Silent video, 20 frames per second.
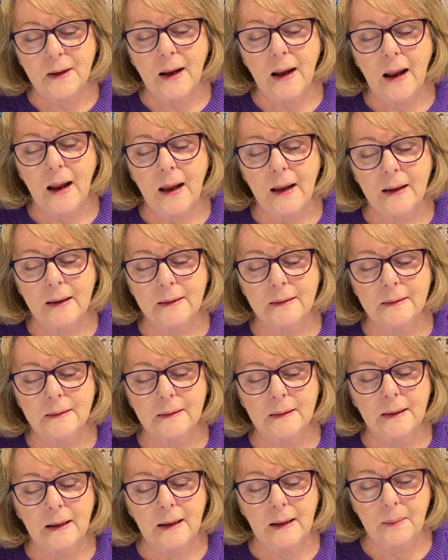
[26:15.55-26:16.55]
and
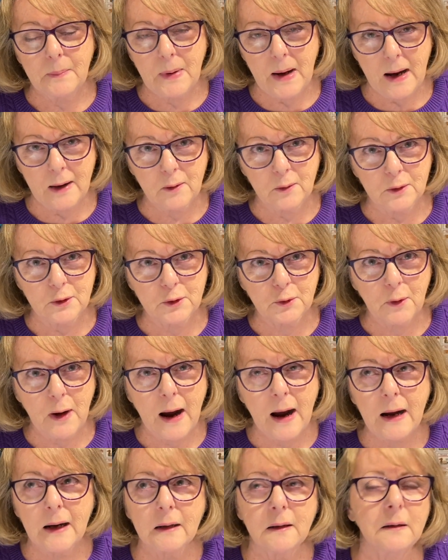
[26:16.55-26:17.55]
getting back on
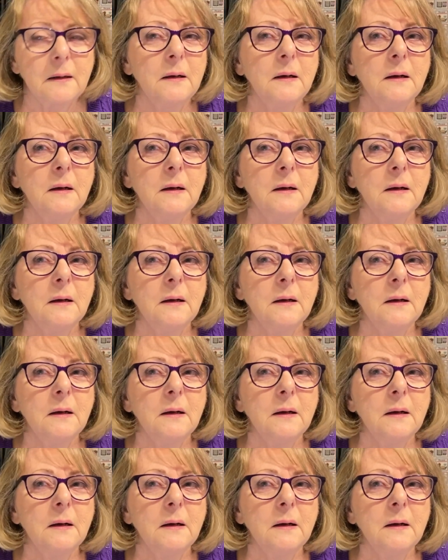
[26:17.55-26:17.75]
track.